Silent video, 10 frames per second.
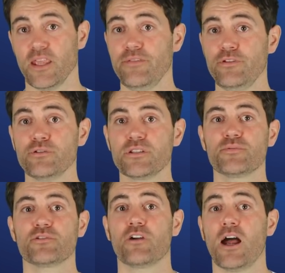If you
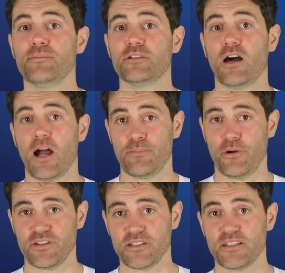subscribe to the
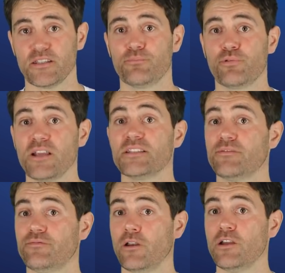hypothesis that price
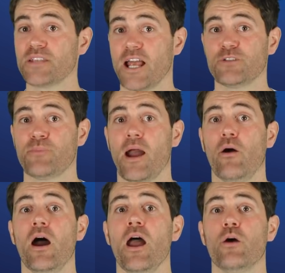follows hash
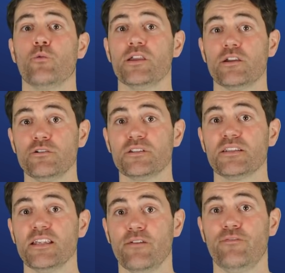power, we could
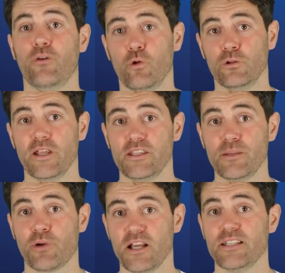see a fall in
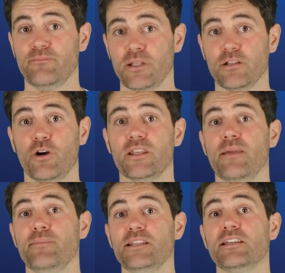the price of Bitcoin
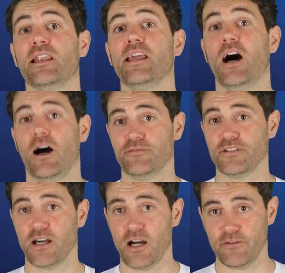immediately
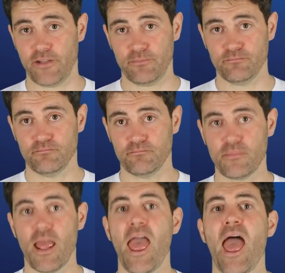after the halving.
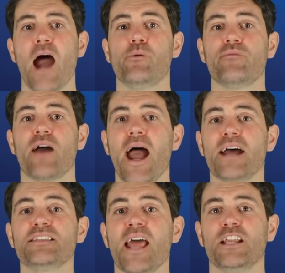However,
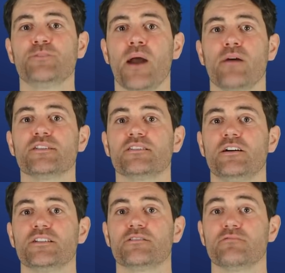as hash power
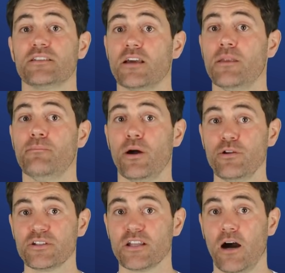starts to return
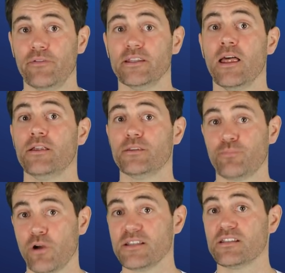post halving, the
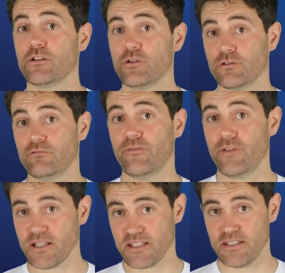price could
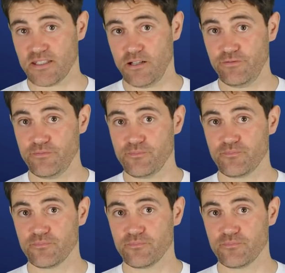reverse itself.